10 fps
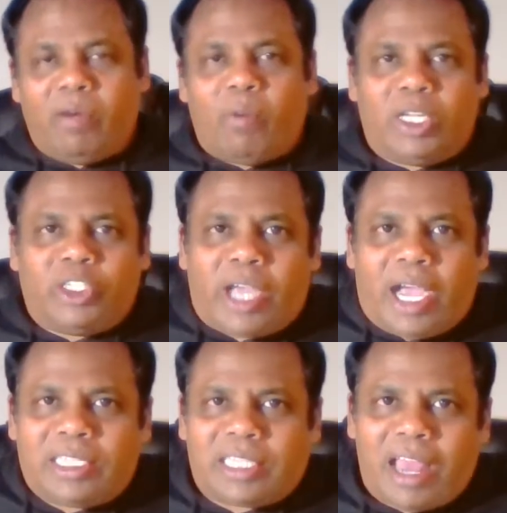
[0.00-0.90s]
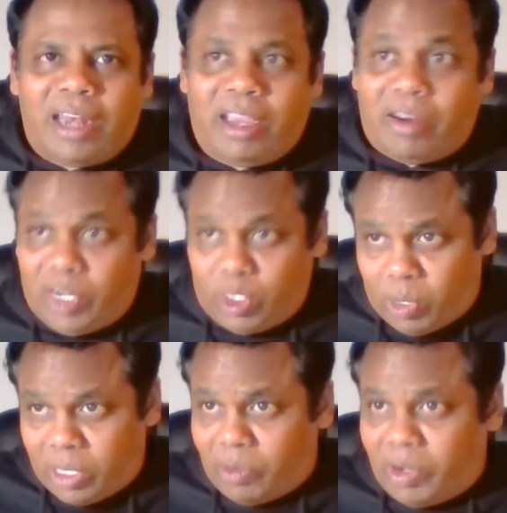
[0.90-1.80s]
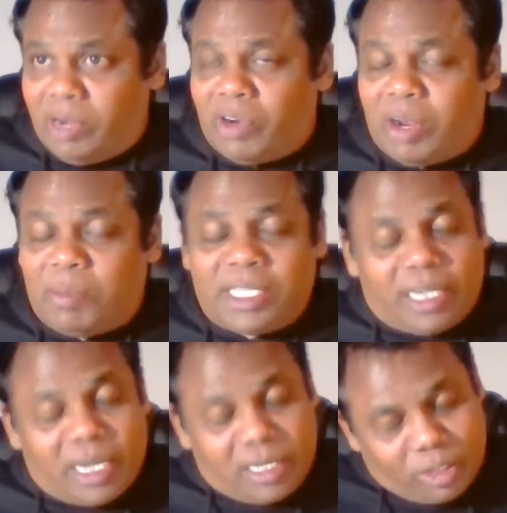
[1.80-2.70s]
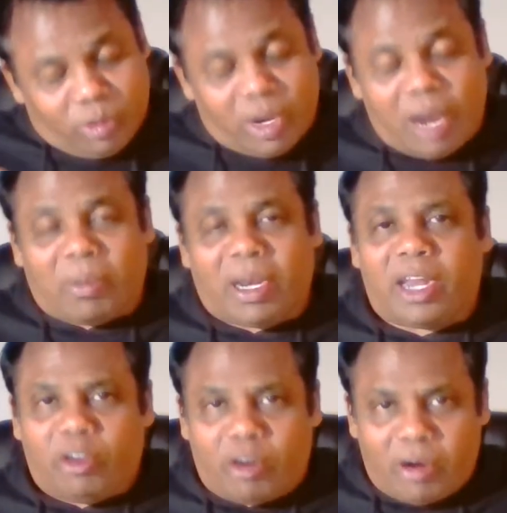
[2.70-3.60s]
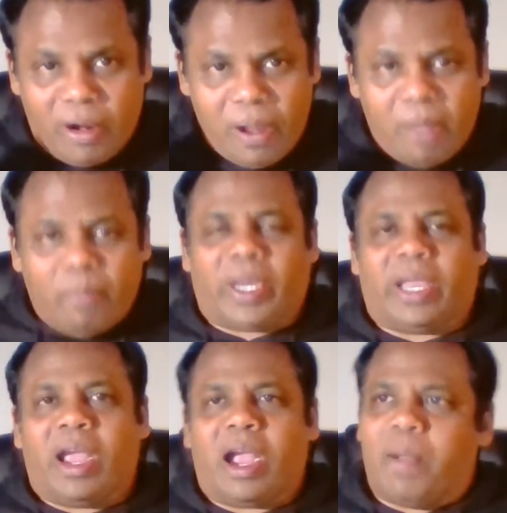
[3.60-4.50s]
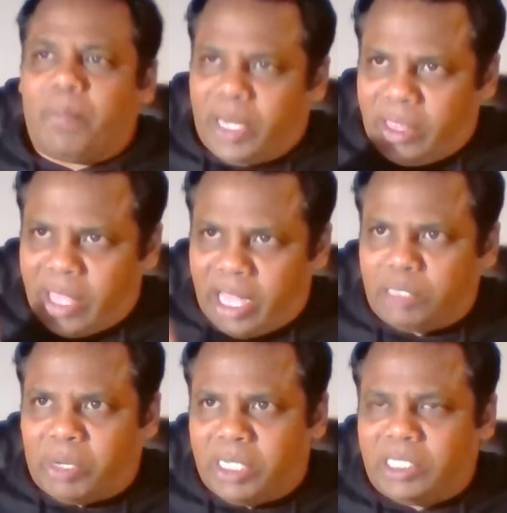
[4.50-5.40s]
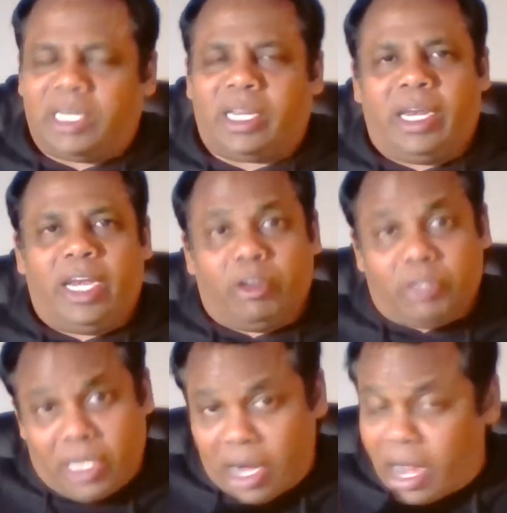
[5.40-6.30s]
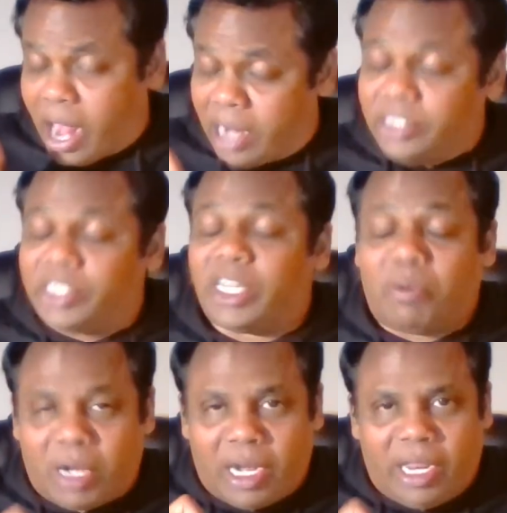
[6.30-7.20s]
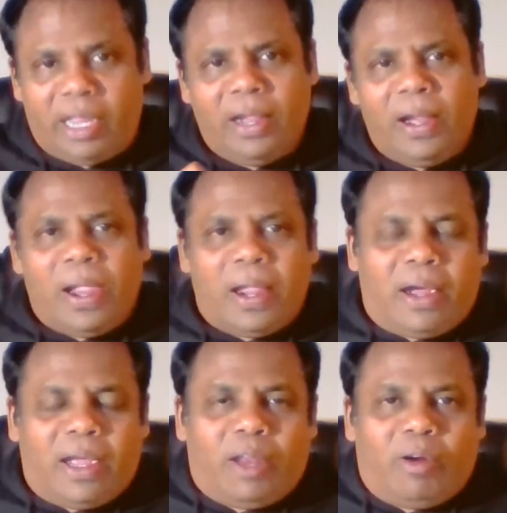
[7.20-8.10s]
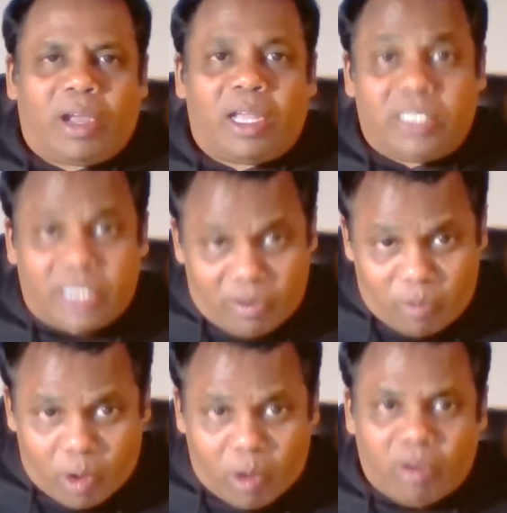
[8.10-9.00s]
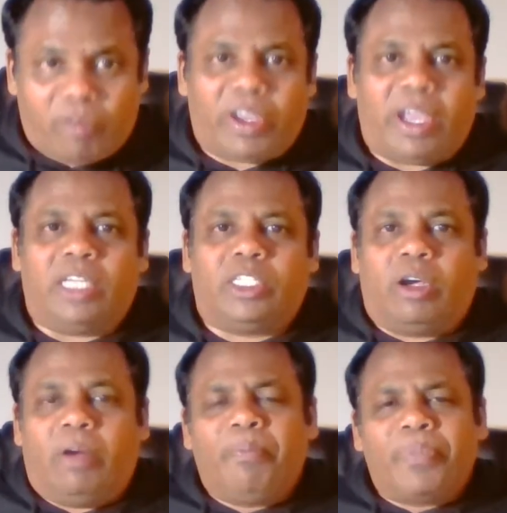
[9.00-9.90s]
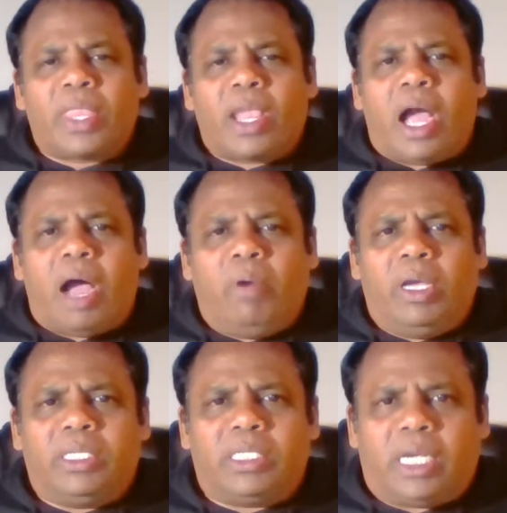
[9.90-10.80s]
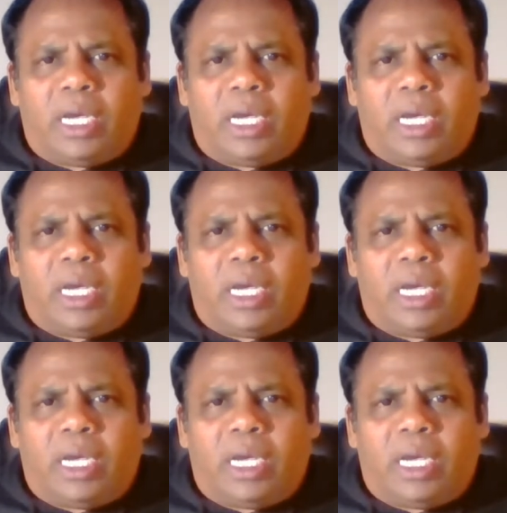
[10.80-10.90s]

once you guys land here is when the real drama starts. So I'm glad you're picking a company that's present in New Zealand and genuinely, concerned for all of you guys. So how was